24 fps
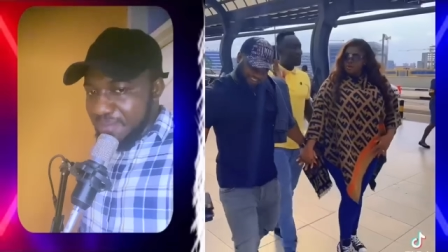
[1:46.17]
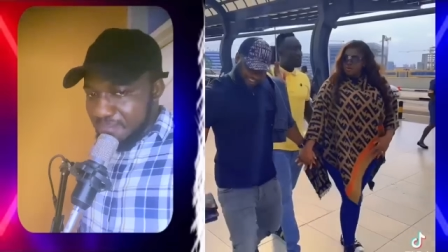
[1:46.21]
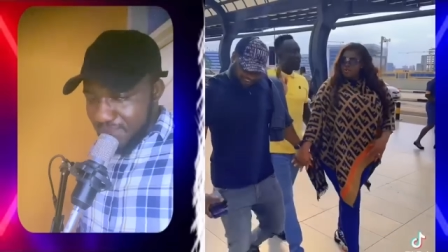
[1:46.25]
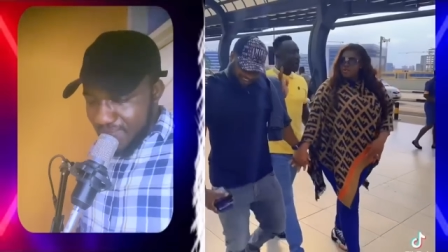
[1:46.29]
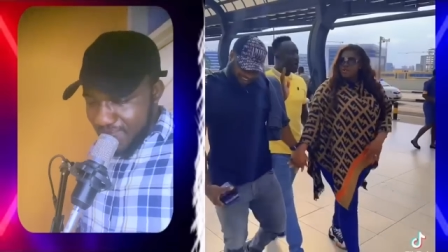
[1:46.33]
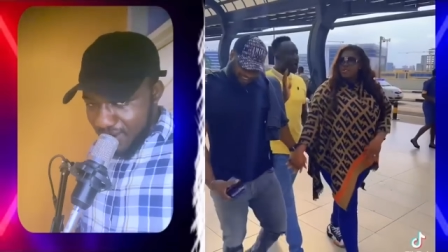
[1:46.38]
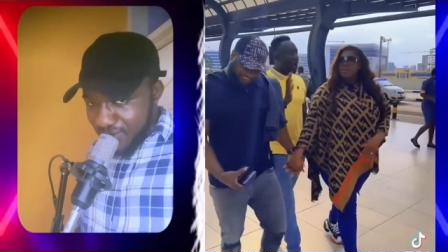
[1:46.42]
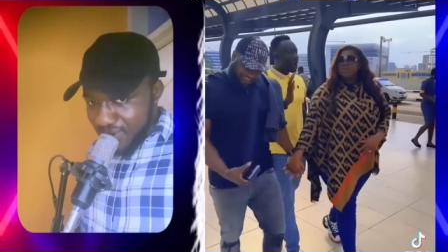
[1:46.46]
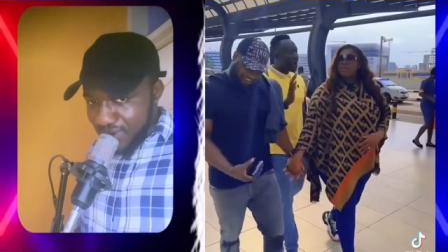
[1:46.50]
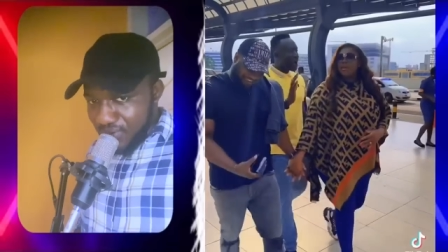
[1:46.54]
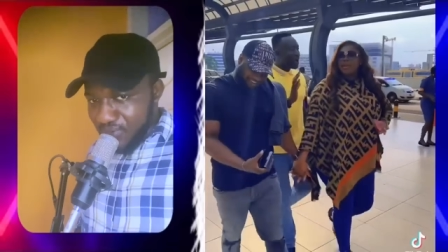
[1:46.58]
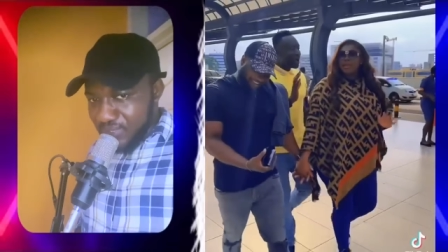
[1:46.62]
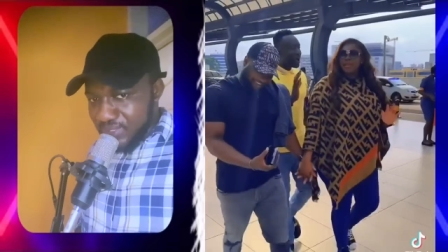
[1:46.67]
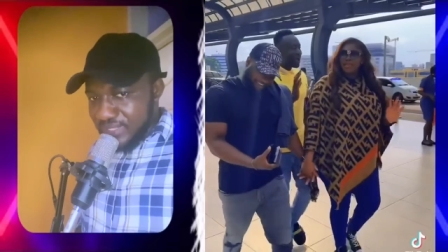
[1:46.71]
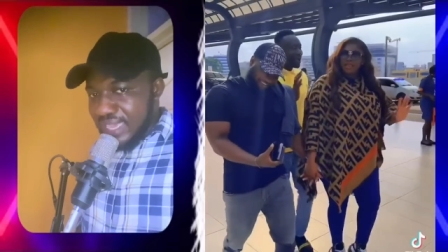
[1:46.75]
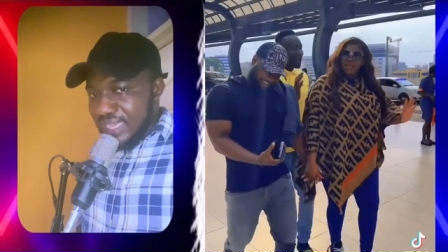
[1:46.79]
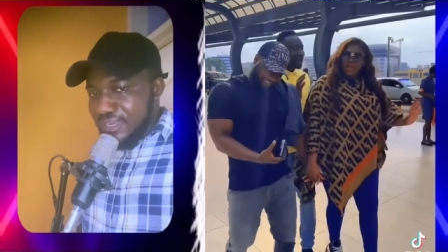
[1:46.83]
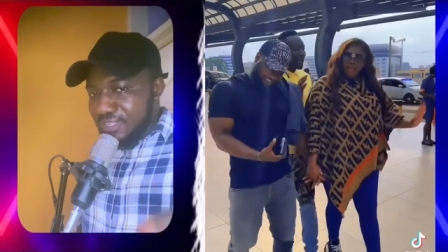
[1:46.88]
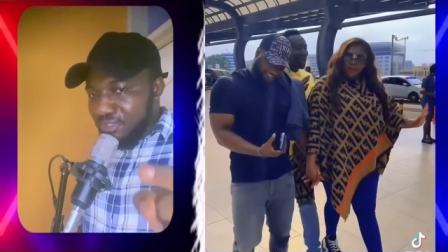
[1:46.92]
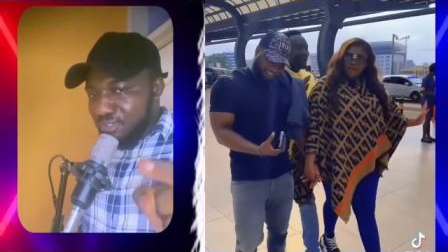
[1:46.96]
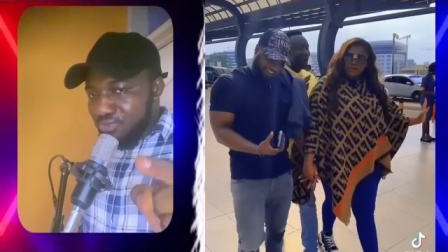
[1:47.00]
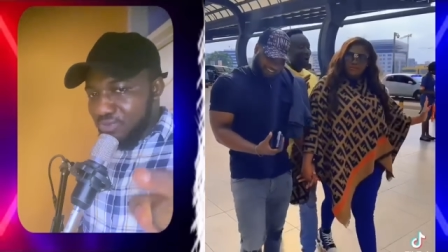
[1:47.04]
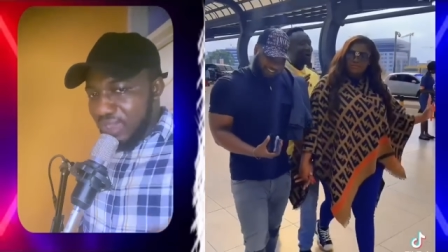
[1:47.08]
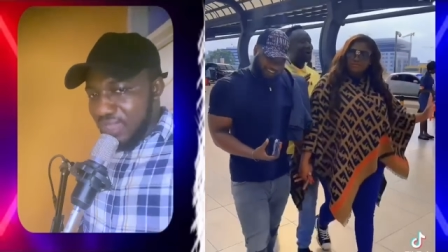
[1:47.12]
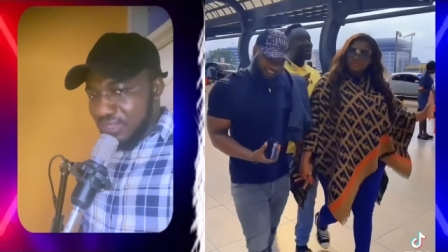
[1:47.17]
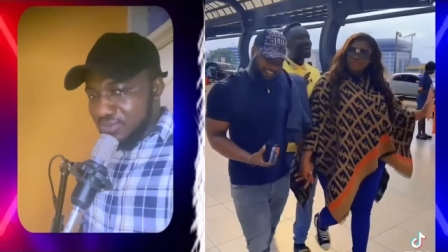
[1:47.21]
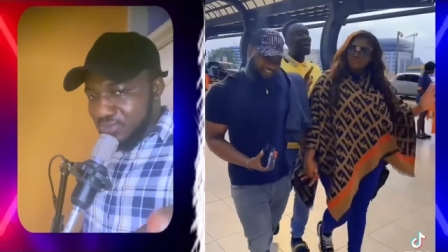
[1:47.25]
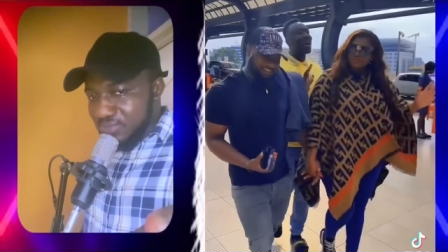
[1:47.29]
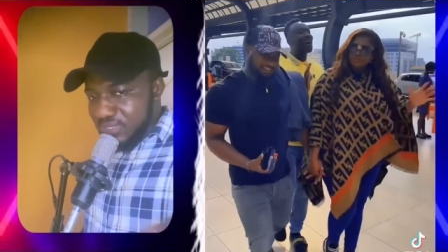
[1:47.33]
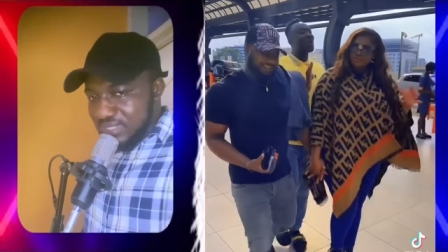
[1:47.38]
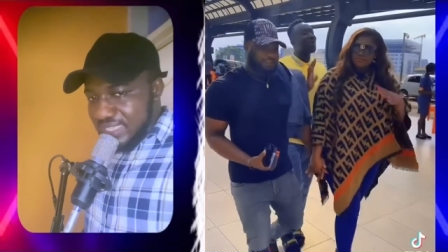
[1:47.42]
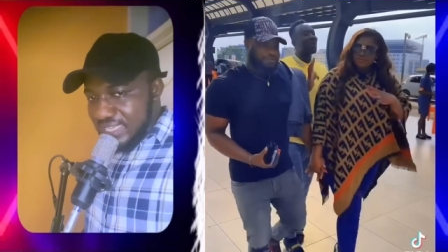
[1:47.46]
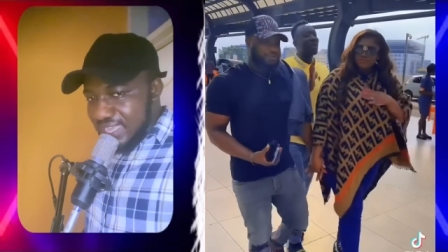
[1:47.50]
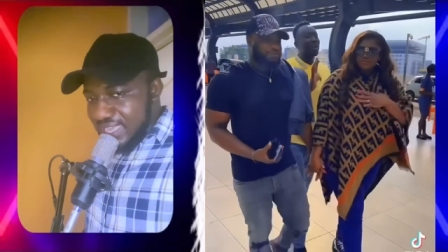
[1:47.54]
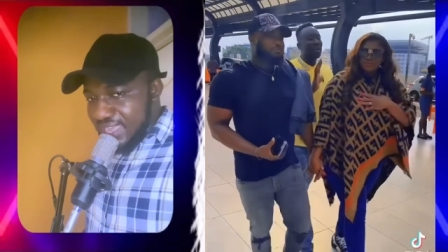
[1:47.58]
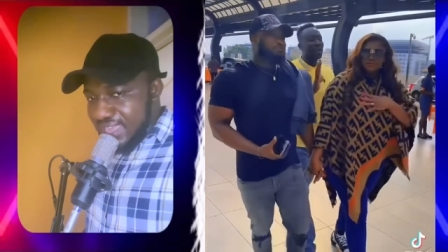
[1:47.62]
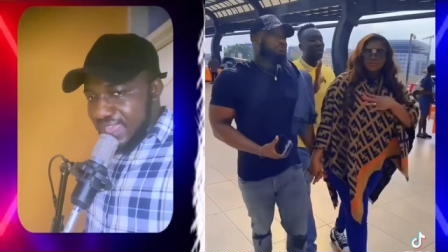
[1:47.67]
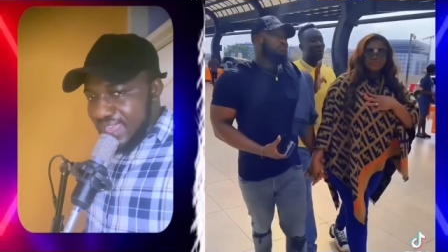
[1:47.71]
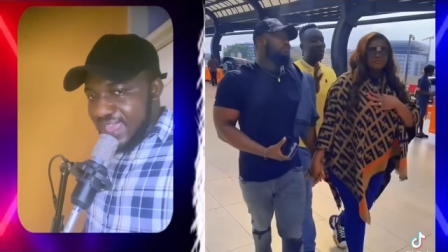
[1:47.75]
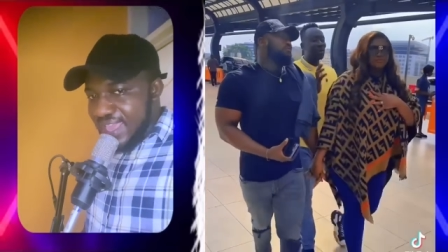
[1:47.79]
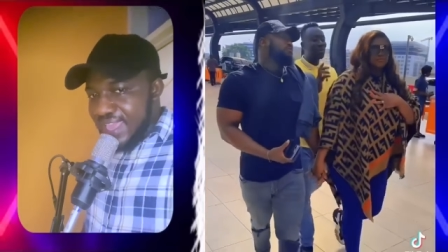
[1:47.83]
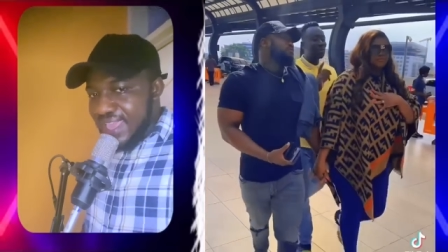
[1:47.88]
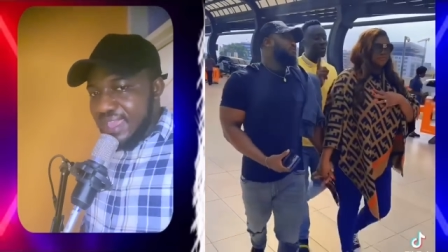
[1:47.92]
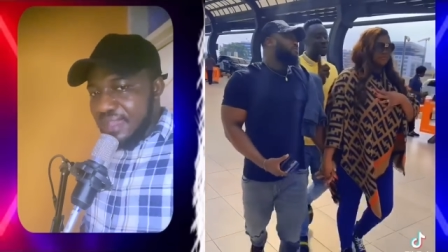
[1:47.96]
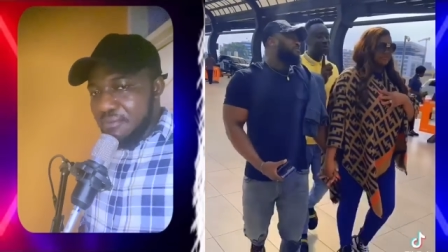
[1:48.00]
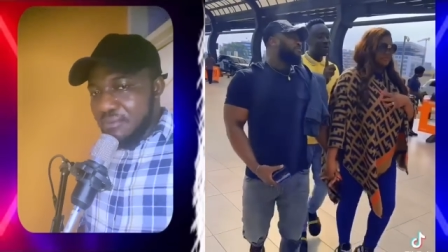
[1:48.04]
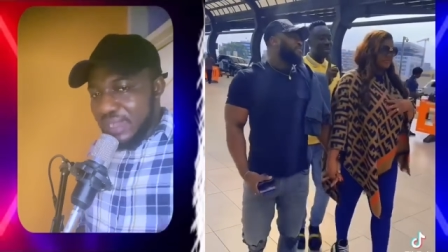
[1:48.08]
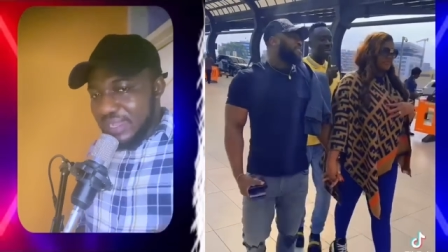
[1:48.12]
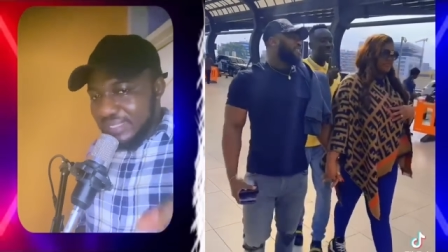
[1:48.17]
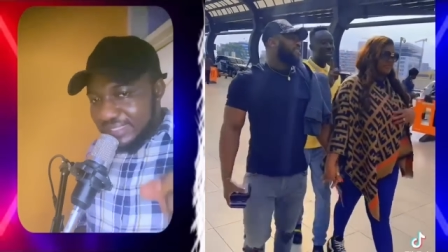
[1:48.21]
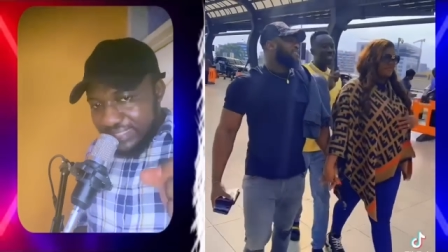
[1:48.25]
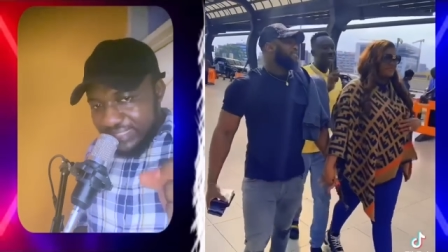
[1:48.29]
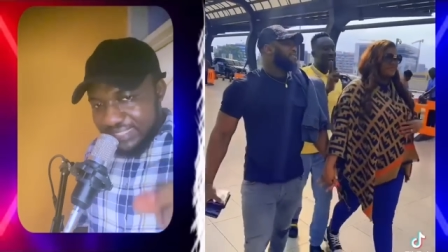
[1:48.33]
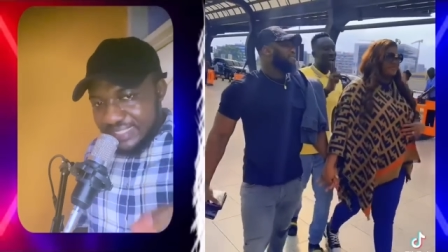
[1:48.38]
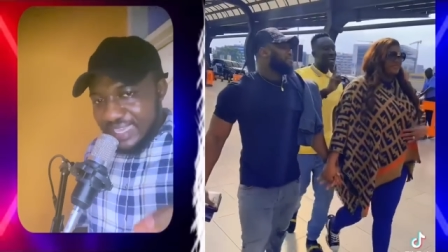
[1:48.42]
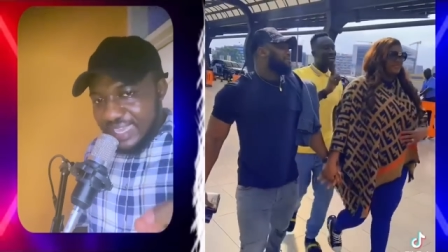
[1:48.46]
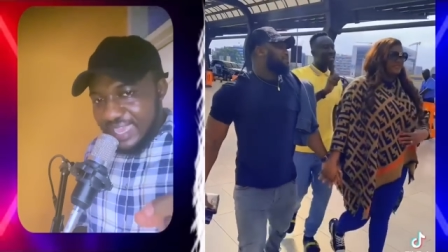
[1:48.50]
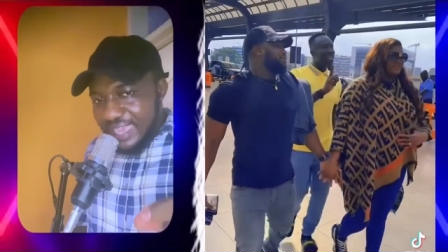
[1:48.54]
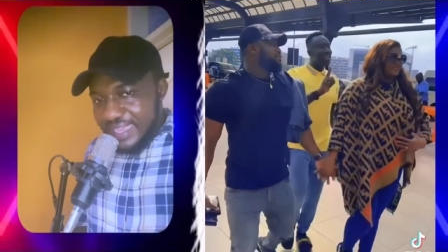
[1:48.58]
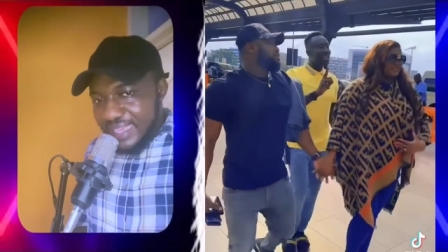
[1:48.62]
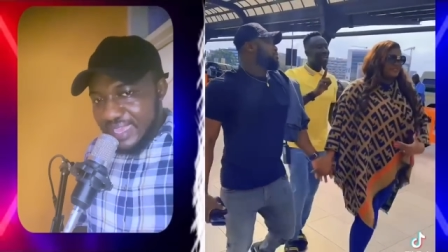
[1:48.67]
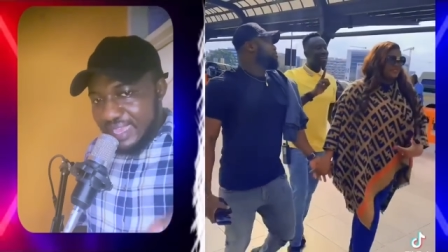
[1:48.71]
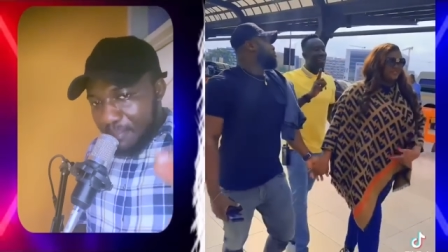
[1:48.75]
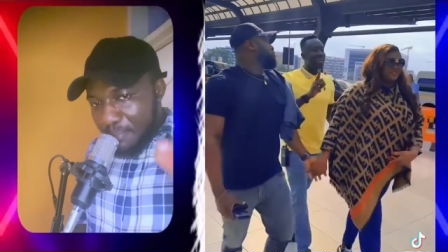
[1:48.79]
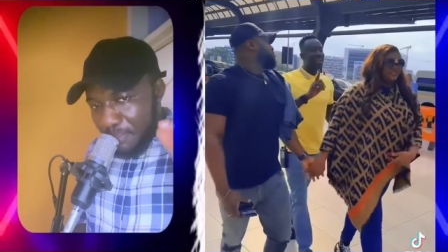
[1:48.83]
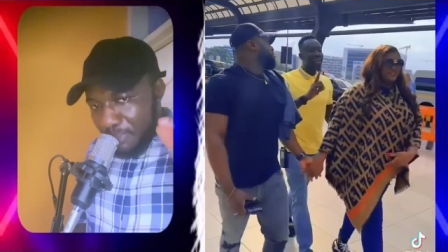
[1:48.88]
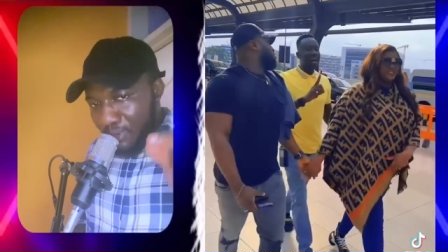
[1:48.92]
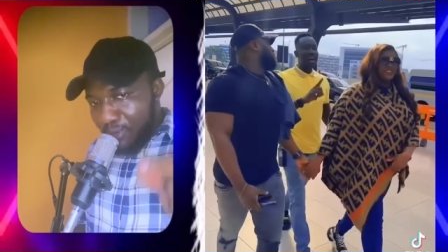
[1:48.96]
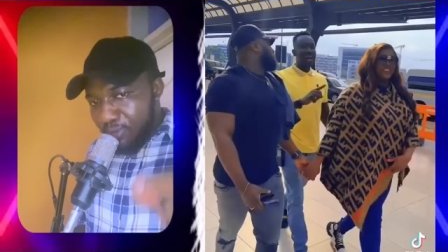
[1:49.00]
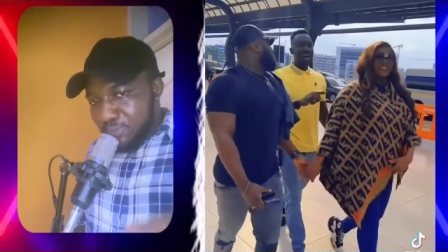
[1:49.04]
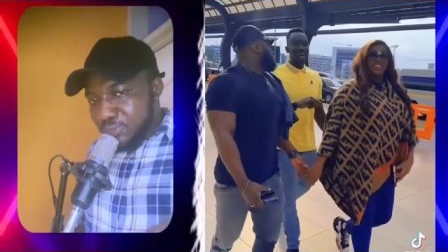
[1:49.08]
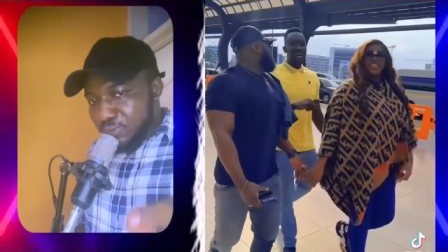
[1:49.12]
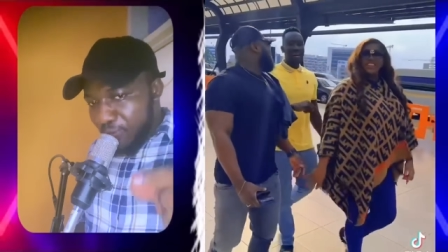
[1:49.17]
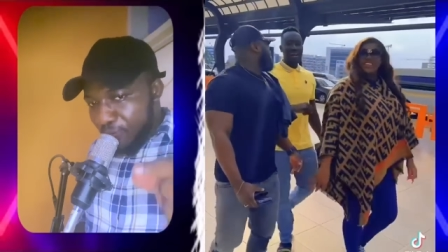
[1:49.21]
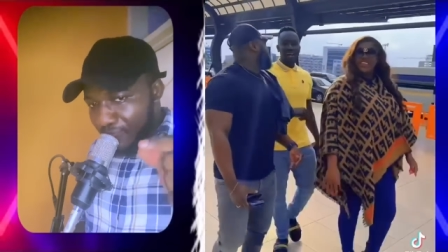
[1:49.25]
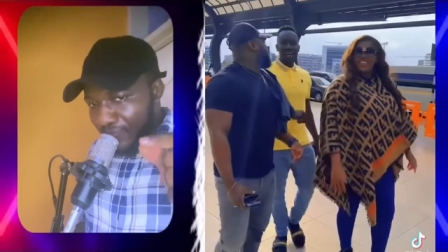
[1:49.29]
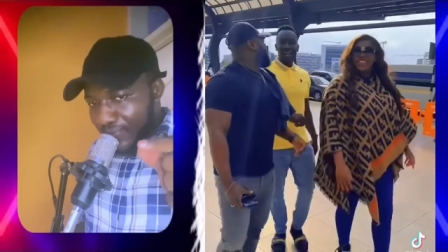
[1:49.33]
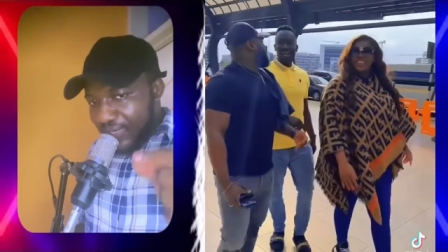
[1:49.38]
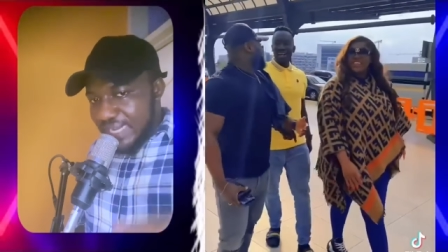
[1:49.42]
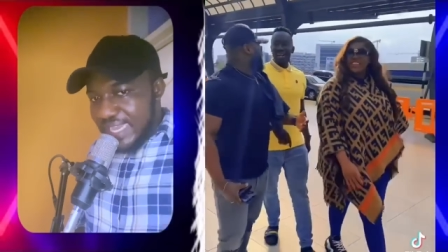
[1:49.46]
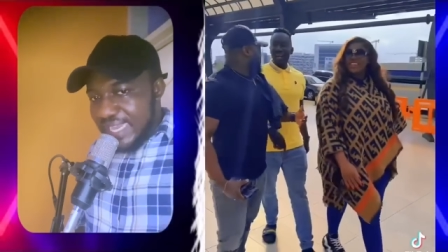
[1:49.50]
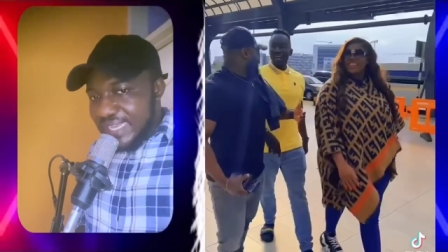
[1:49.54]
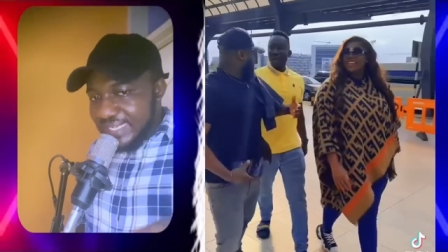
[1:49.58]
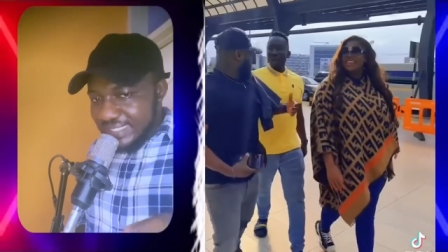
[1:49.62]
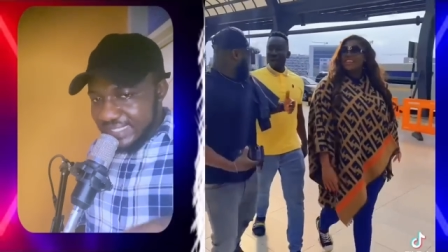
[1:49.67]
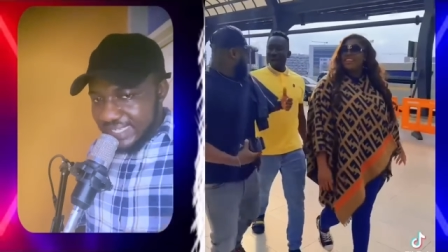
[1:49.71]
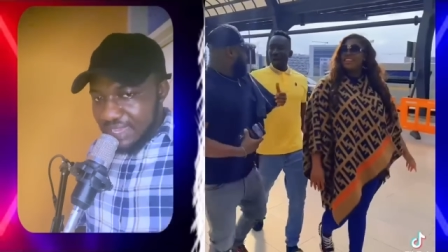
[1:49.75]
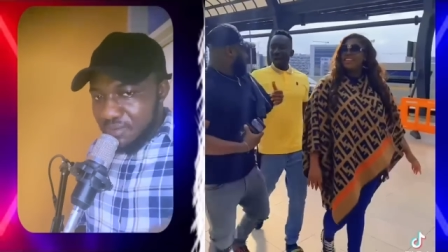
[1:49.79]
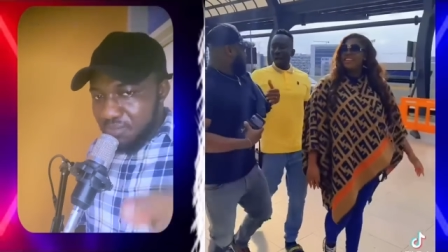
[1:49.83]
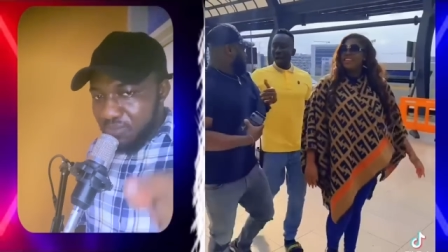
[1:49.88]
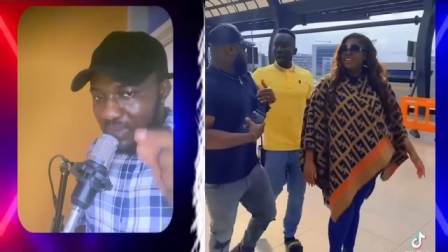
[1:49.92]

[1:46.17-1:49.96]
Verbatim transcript: married, or sadly to us, we say, what a plot of land, a